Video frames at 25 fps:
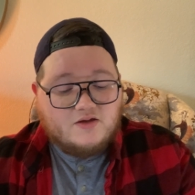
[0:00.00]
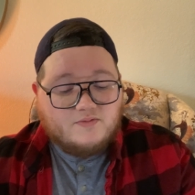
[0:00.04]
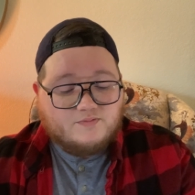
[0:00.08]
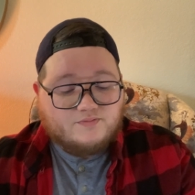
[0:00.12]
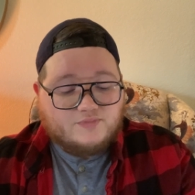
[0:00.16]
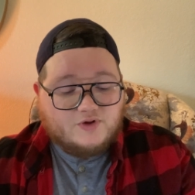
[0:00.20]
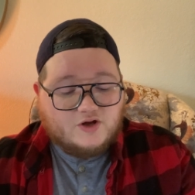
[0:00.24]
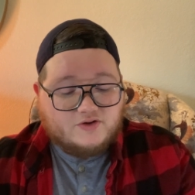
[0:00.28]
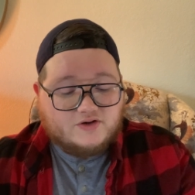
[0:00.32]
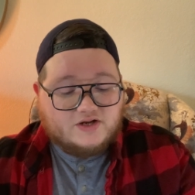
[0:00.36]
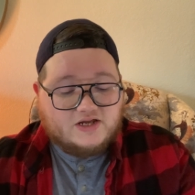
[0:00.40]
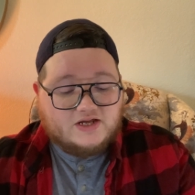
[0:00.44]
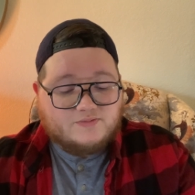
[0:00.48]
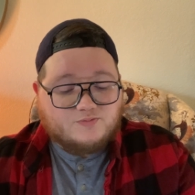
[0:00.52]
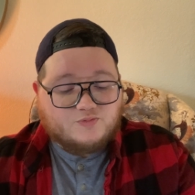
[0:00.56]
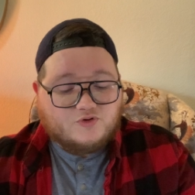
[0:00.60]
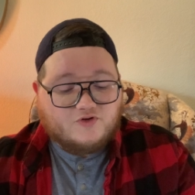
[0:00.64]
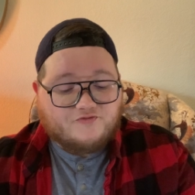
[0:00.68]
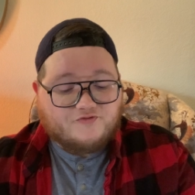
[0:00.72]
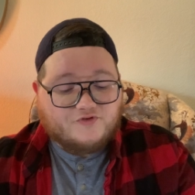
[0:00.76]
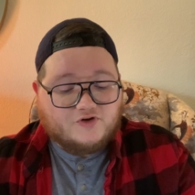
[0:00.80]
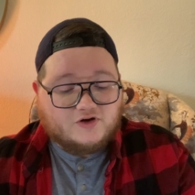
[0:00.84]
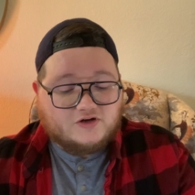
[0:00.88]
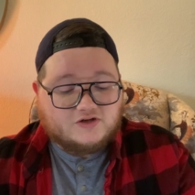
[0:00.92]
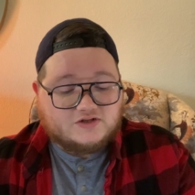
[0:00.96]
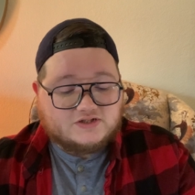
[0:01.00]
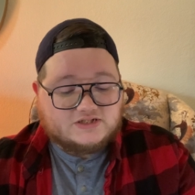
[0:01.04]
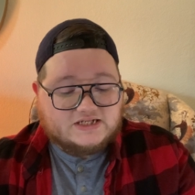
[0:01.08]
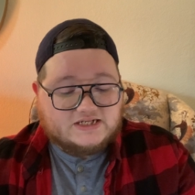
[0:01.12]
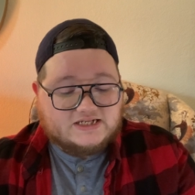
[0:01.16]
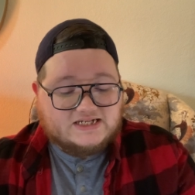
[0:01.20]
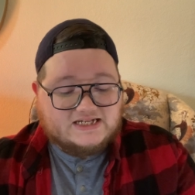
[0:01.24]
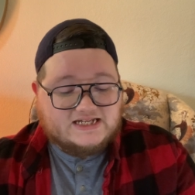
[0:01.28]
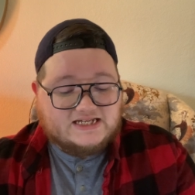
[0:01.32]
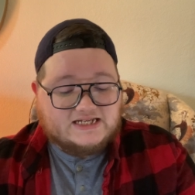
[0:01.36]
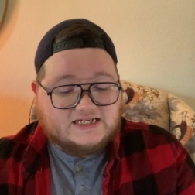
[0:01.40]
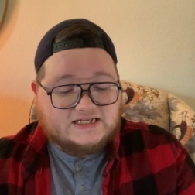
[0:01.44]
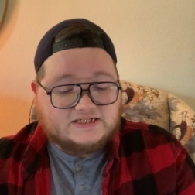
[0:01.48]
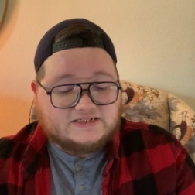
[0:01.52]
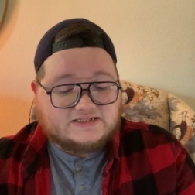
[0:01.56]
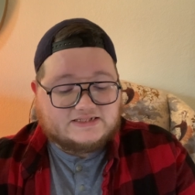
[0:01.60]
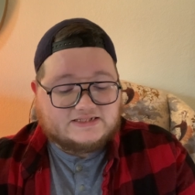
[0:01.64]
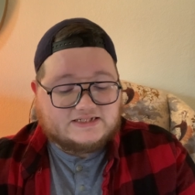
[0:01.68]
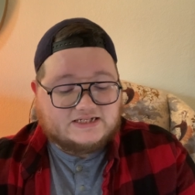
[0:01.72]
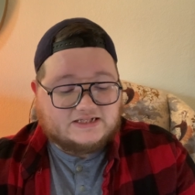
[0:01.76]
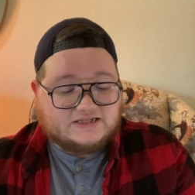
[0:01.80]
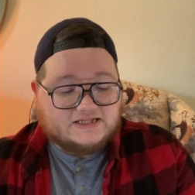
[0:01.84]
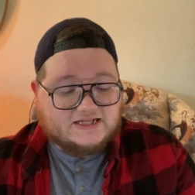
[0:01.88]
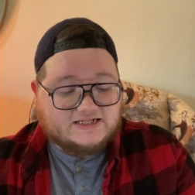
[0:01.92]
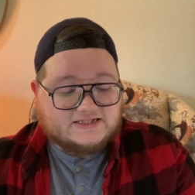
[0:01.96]
Bodie prefers needs
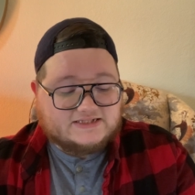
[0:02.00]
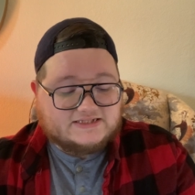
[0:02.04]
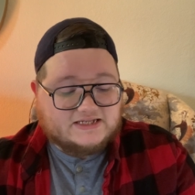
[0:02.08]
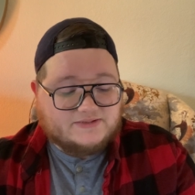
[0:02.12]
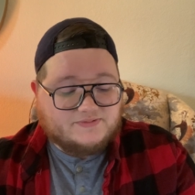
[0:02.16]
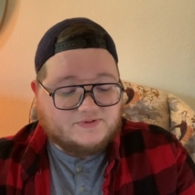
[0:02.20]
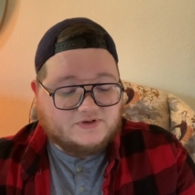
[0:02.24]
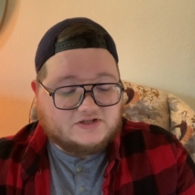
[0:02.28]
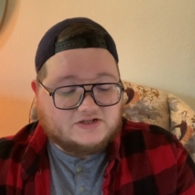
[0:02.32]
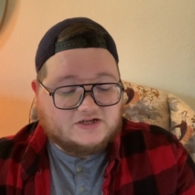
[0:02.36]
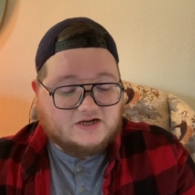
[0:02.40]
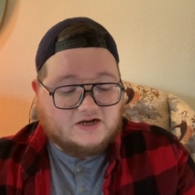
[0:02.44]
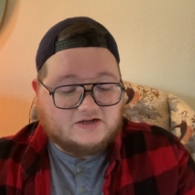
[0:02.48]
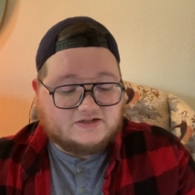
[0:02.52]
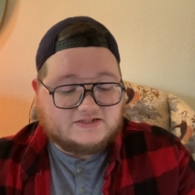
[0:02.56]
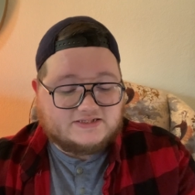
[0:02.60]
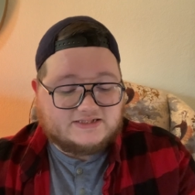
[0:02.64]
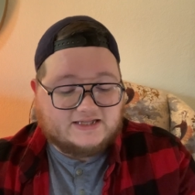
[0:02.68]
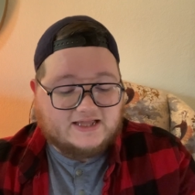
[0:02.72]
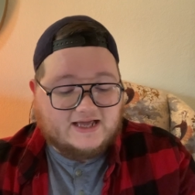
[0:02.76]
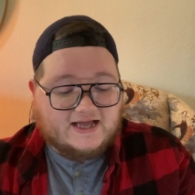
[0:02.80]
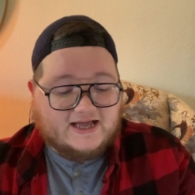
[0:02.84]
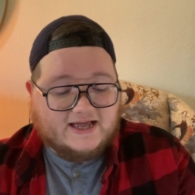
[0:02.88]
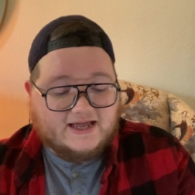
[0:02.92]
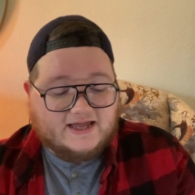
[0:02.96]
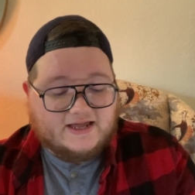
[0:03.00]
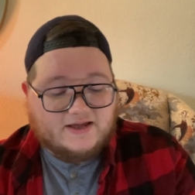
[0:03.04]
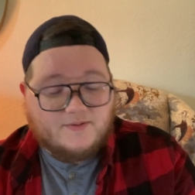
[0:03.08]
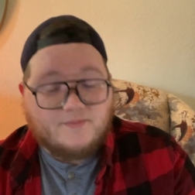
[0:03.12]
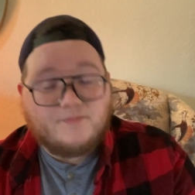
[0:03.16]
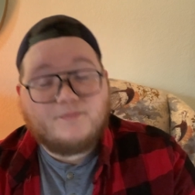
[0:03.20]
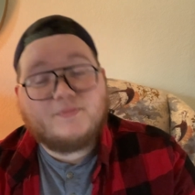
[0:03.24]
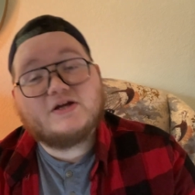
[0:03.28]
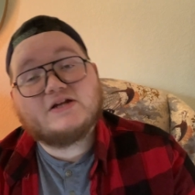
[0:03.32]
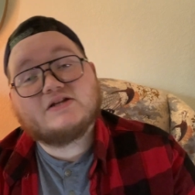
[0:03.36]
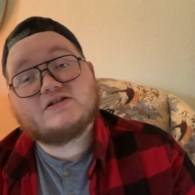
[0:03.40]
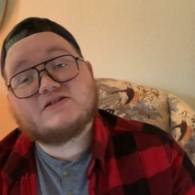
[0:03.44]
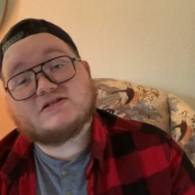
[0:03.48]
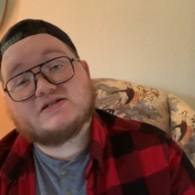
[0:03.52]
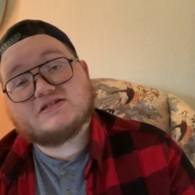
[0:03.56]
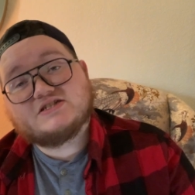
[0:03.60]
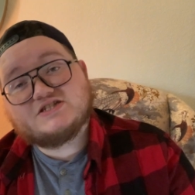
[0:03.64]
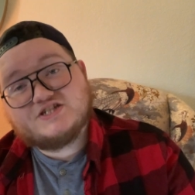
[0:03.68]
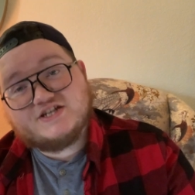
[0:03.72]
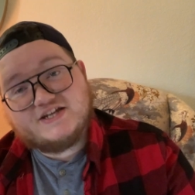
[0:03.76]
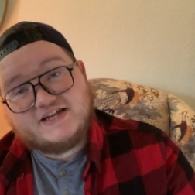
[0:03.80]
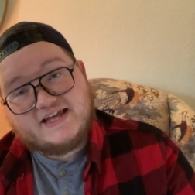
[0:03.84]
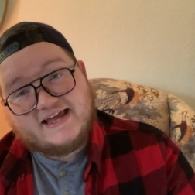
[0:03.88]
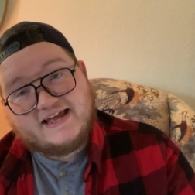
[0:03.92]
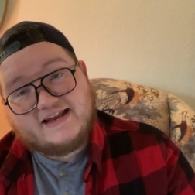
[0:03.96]
to let sleeping dogs lie, but
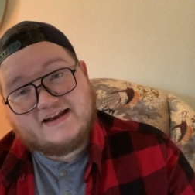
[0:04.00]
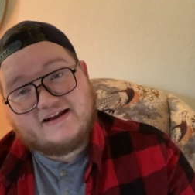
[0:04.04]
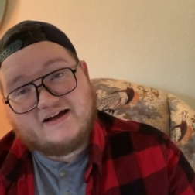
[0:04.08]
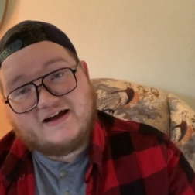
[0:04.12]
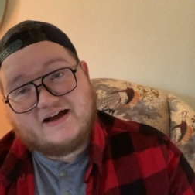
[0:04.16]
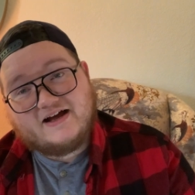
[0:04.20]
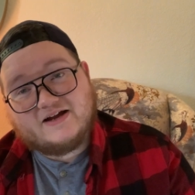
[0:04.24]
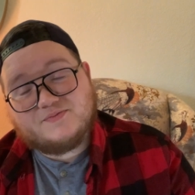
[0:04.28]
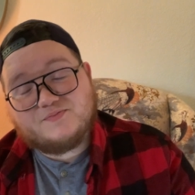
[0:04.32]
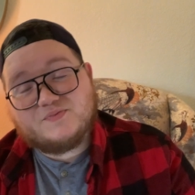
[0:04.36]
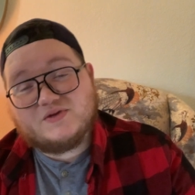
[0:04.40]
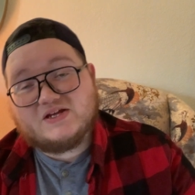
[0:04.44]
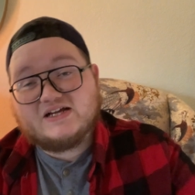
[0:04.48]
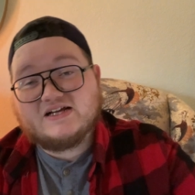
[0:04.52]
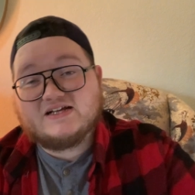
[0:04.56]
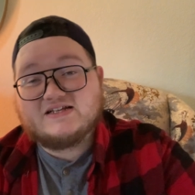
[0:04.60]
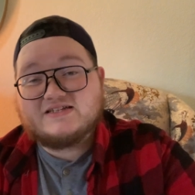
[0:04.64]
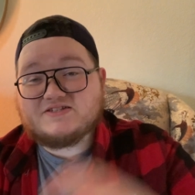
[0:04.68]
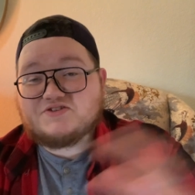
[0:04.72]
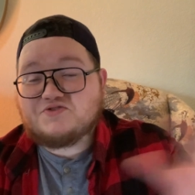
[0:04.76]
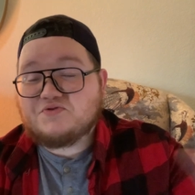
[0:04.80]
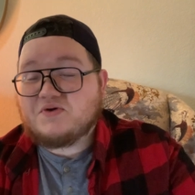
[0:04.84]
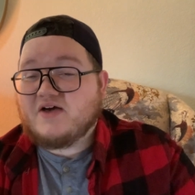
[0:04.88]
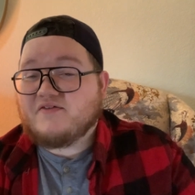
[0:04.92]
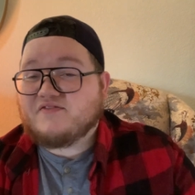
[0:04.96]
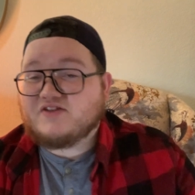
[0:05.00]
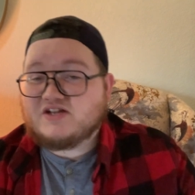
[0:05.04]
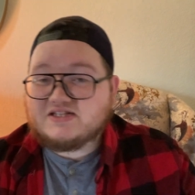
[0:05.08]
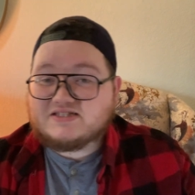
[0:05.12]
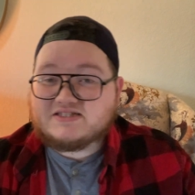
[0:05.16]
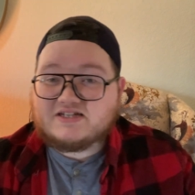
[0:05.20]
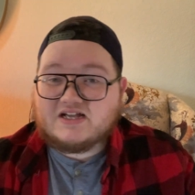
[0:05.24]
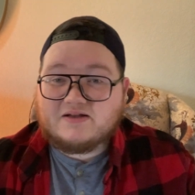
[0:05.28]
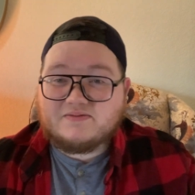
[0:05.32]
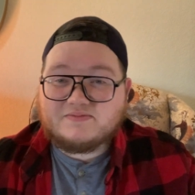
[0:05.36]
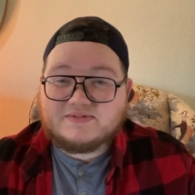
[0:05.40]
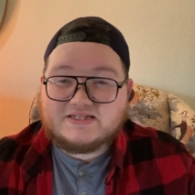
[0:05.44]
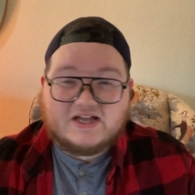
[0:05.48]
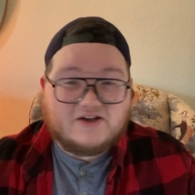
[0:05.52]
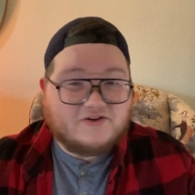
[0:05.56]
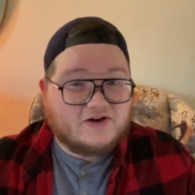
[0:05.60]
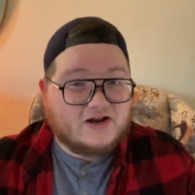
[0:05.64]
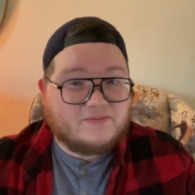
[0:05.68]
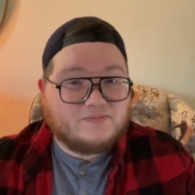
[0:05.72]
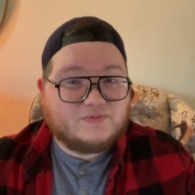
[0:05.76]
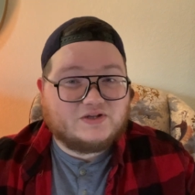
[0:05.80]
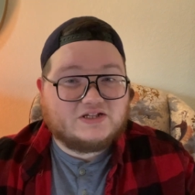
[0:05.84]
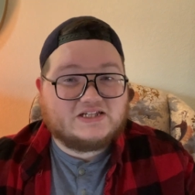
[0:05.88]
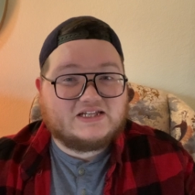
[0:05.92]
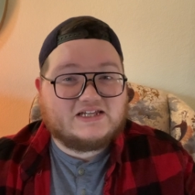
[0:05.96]
she cannot because new evidence comes out, I
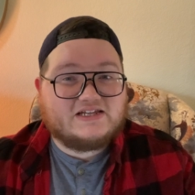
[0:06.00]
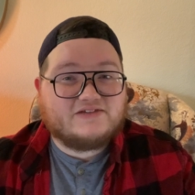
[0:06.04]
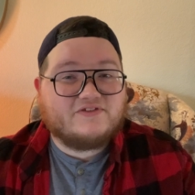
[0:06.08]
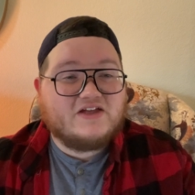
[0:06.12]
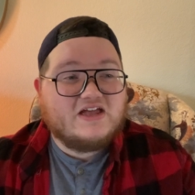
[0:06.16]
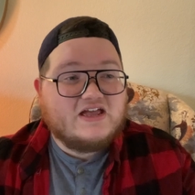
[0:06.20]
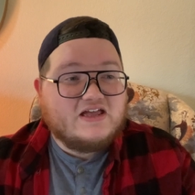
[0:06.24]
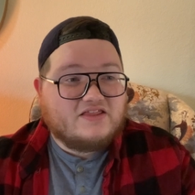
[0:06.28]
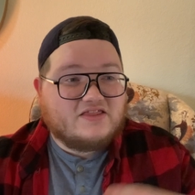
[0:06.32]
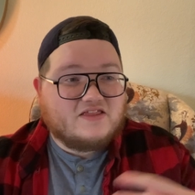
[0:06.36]
believe,